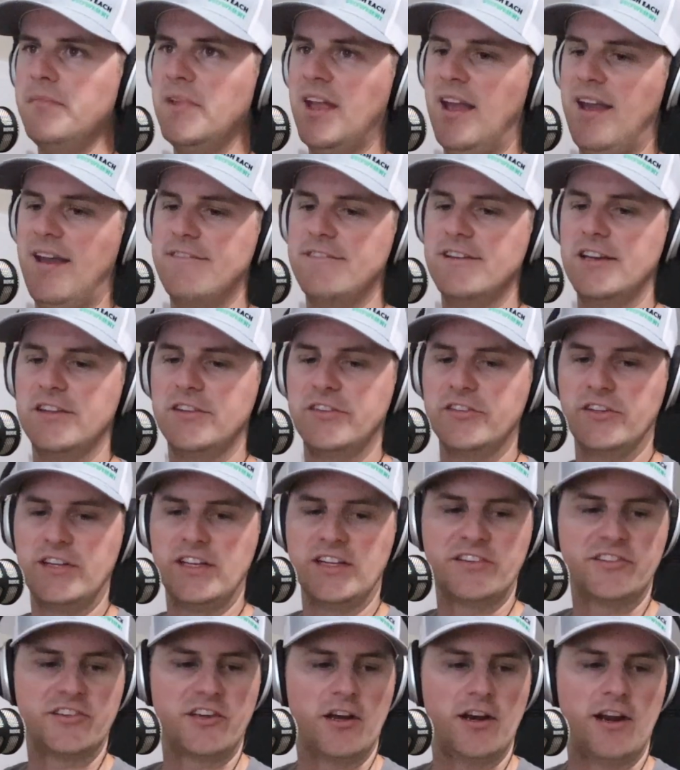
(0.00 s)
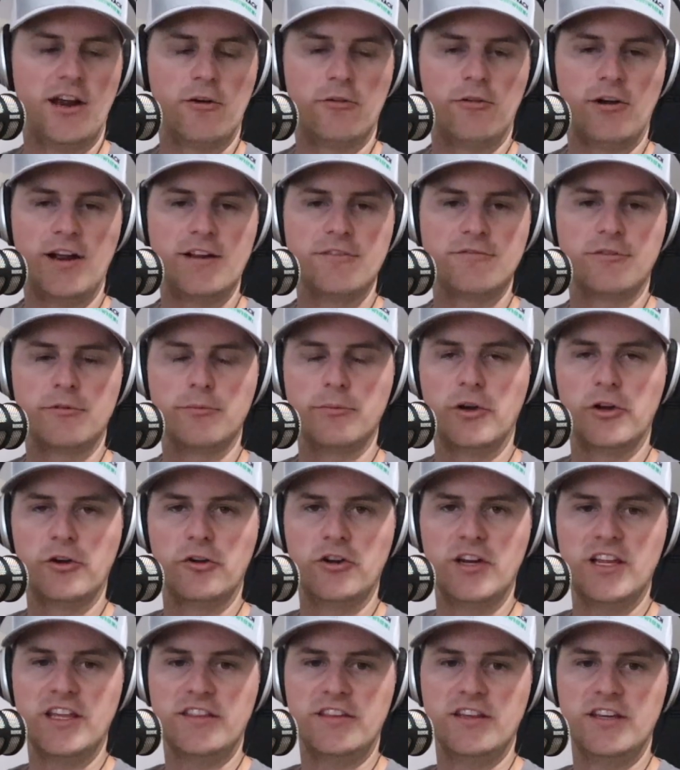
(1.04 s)
having its legs cut out right from
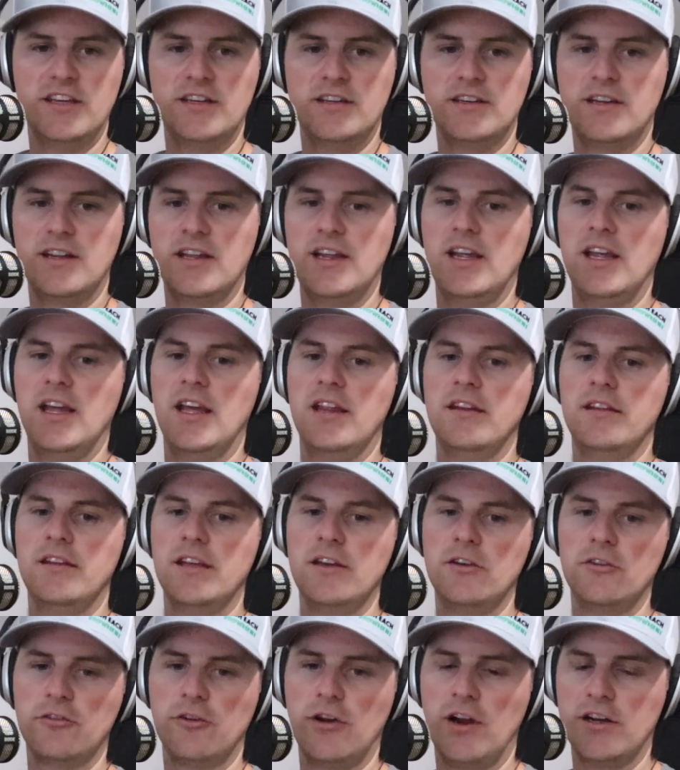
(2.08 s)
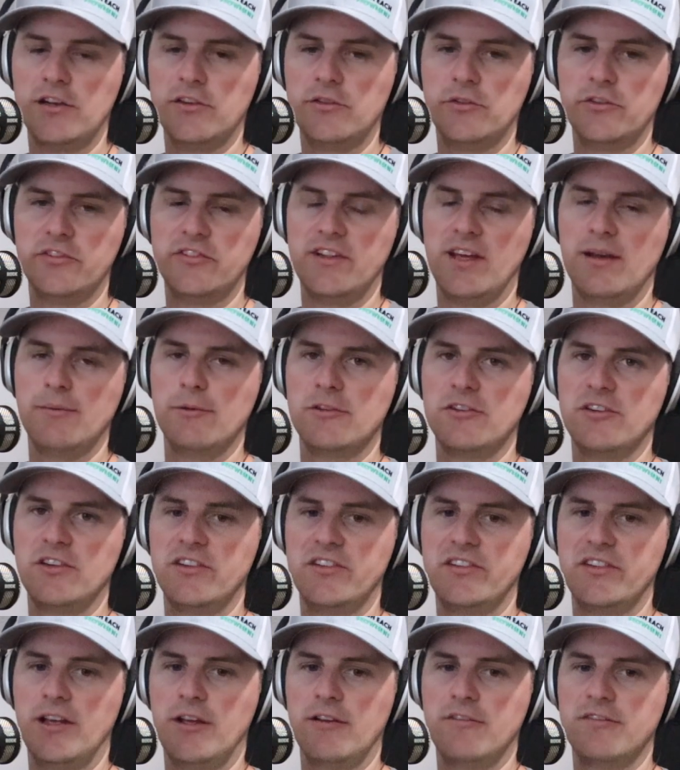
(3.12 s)
underneath it, and then trying to establish
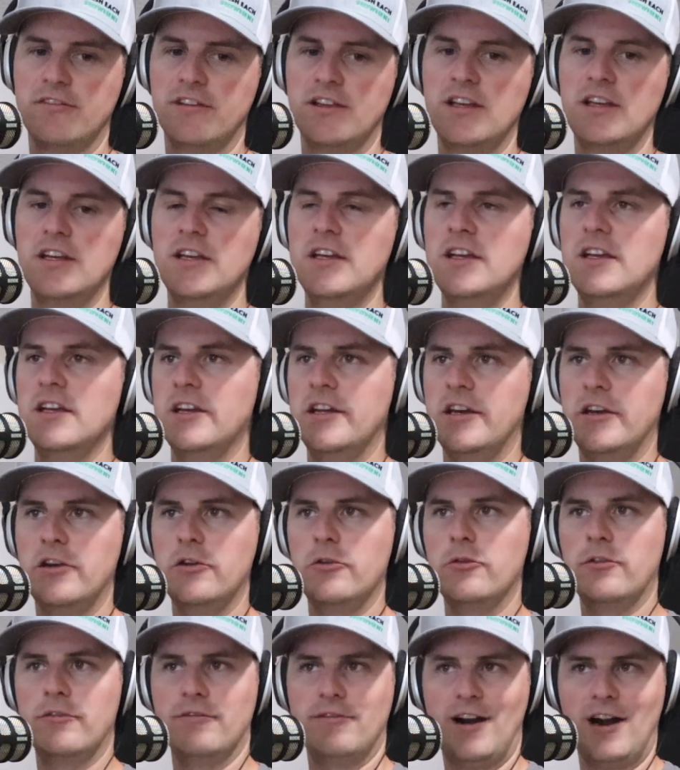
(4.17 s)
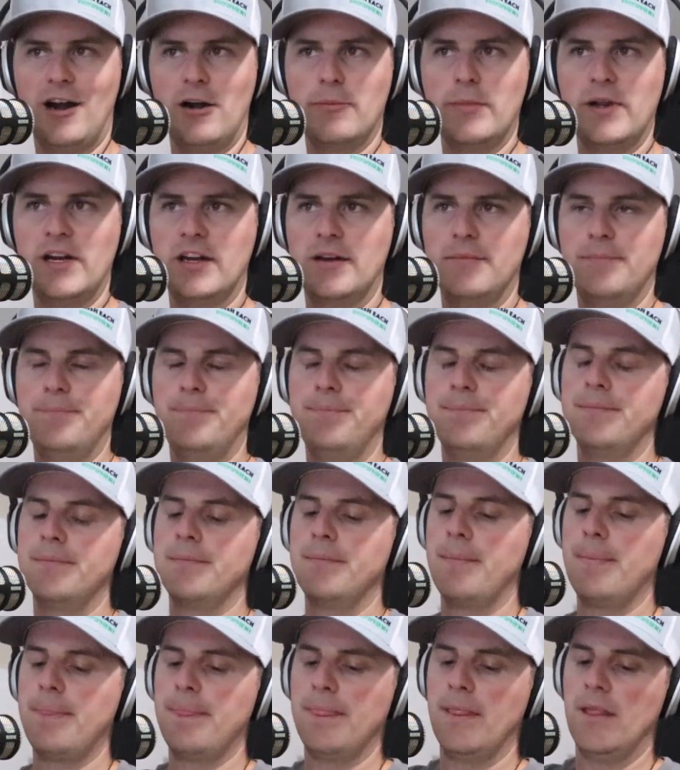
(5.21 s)
itself in a new environment.
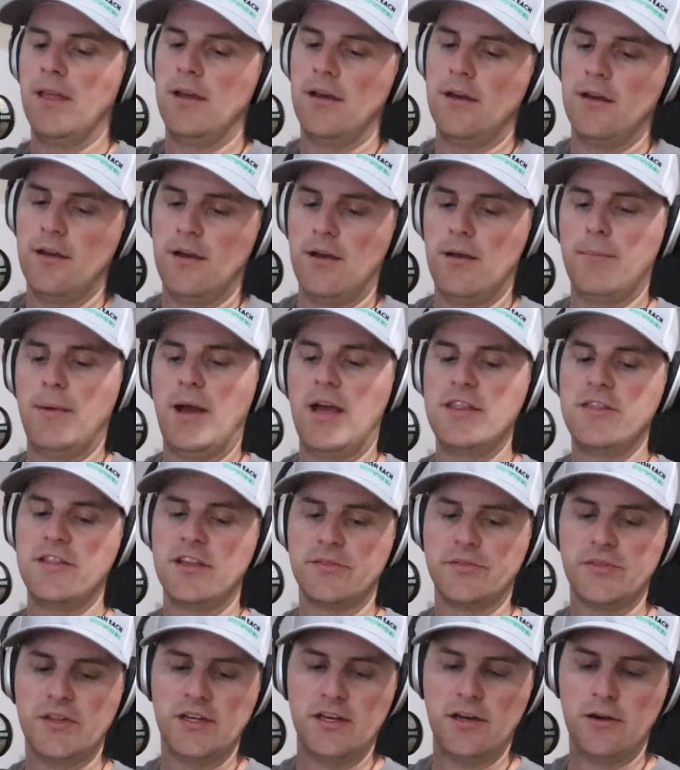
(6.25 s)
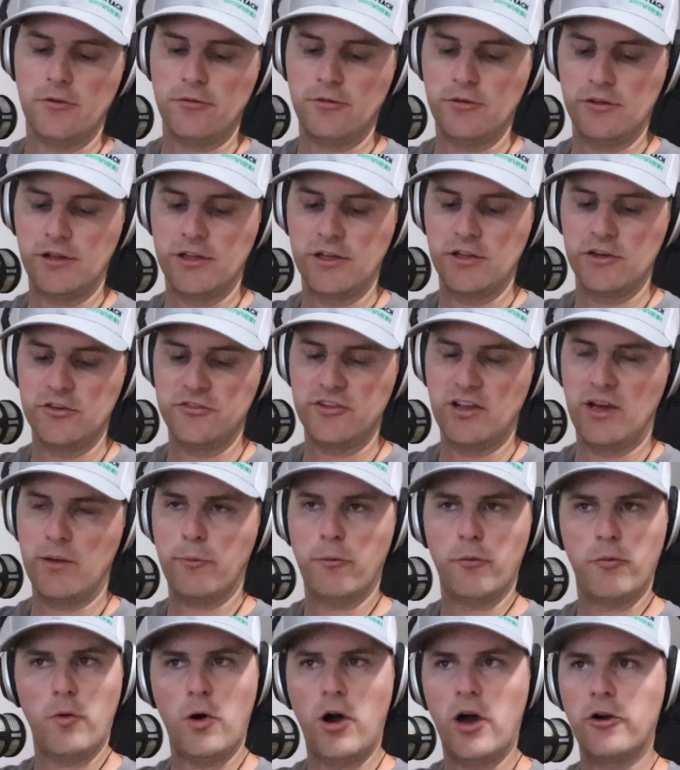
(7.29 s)
I think they did a really good job
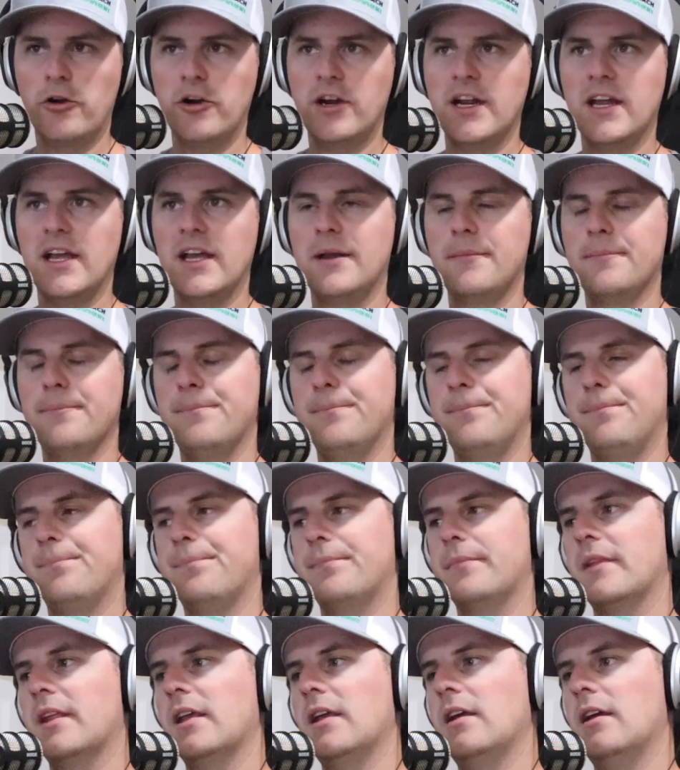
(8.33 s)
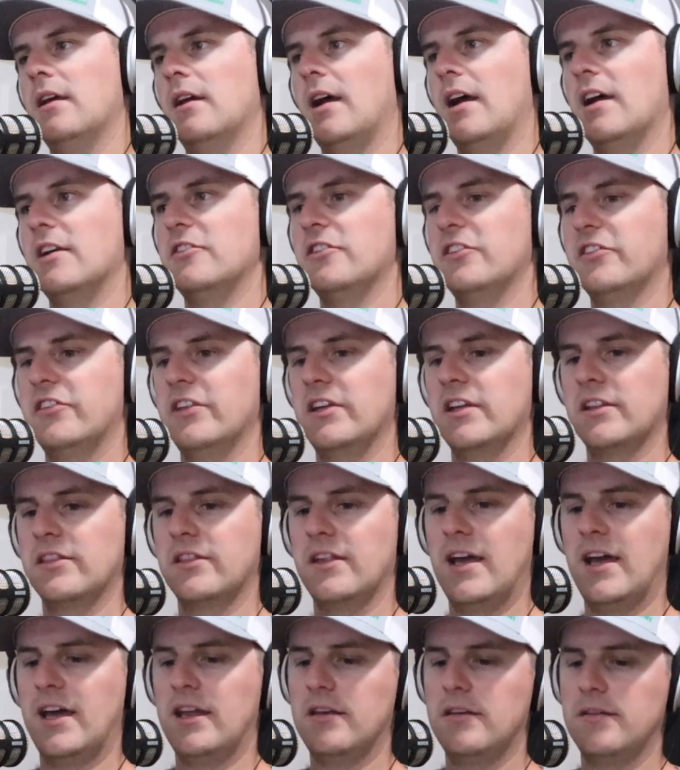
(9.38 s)
of watering it. I just think
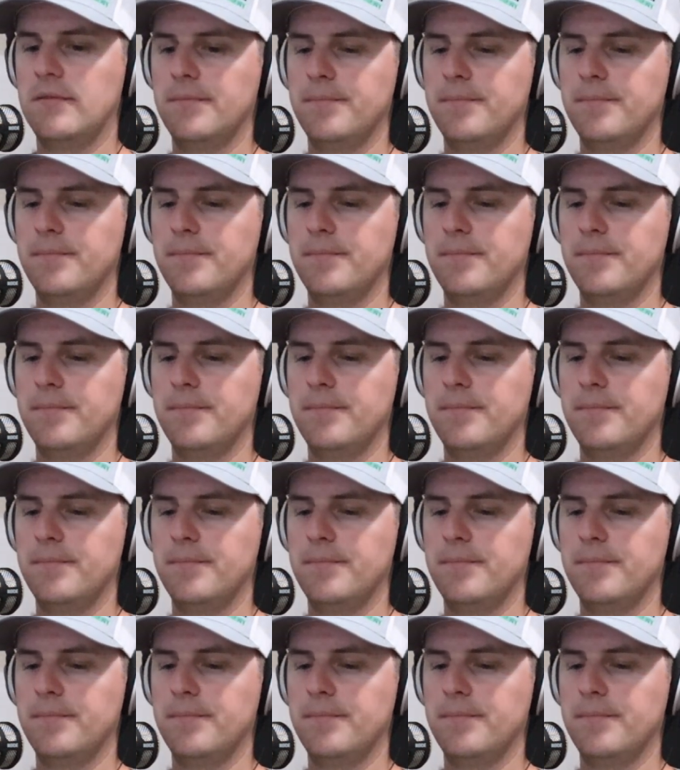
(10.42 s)
that